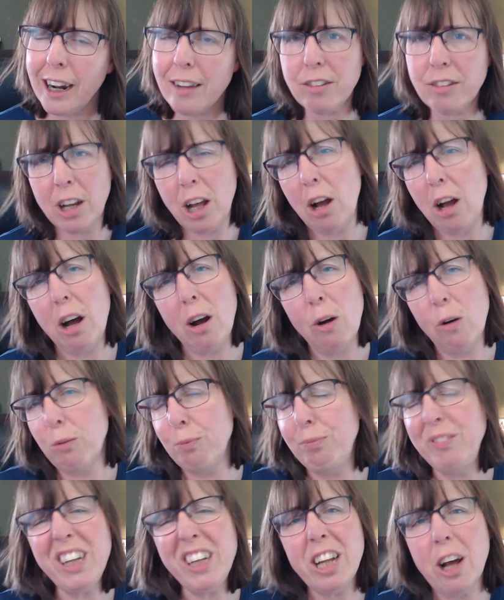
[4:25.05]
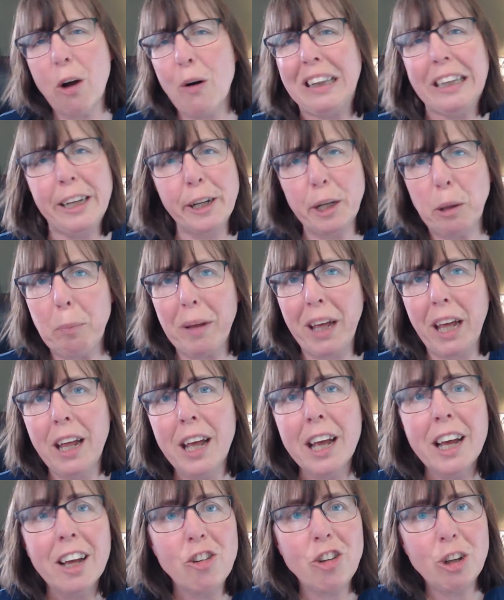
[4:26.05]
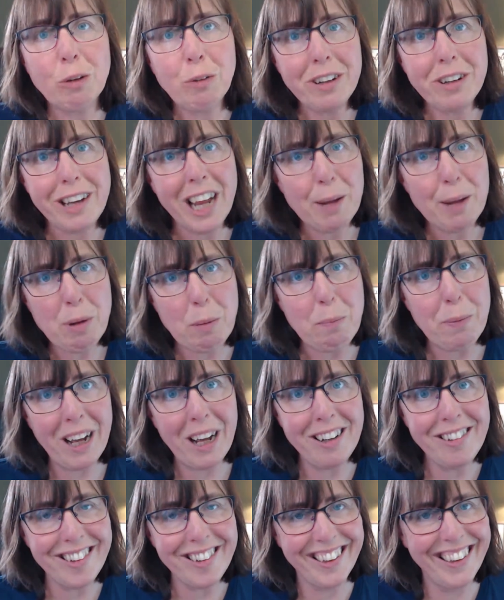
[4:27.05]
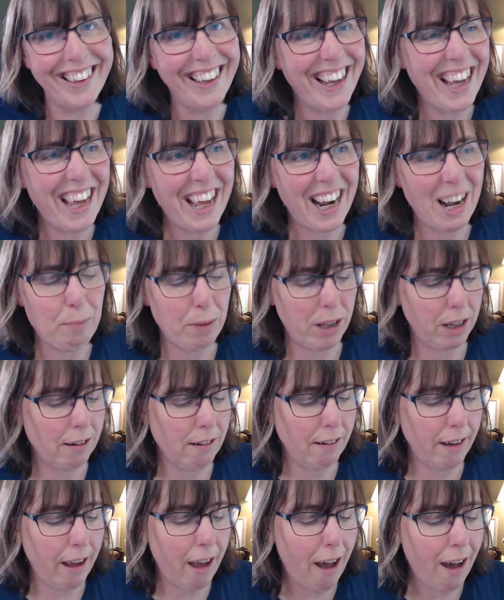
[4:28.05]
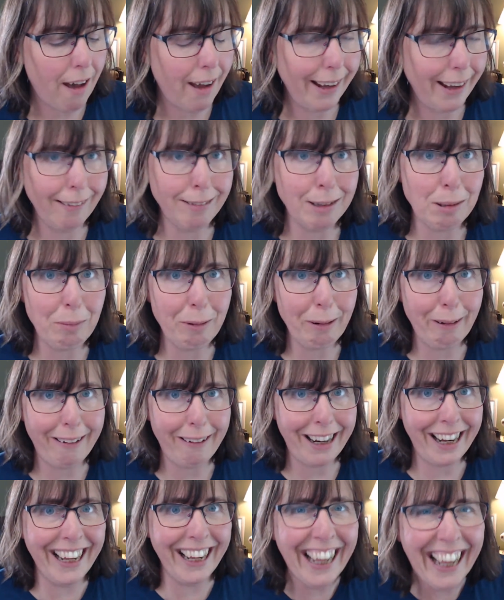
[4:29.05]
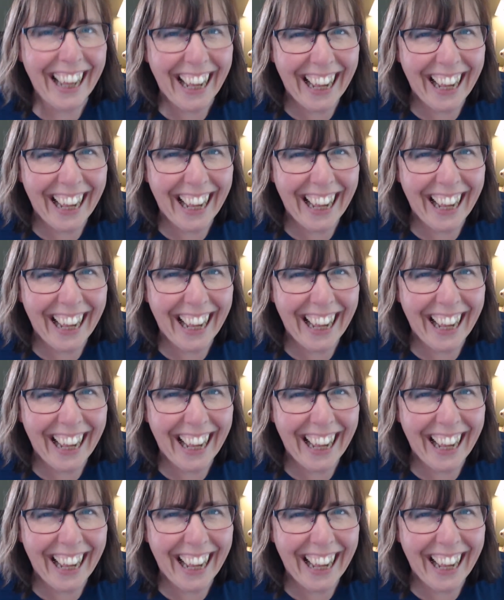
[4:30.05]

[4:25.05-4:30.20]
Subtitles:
I said, a little bit. She would name a bunch. And I'm like, oh yeah, I guess I'm nerdy.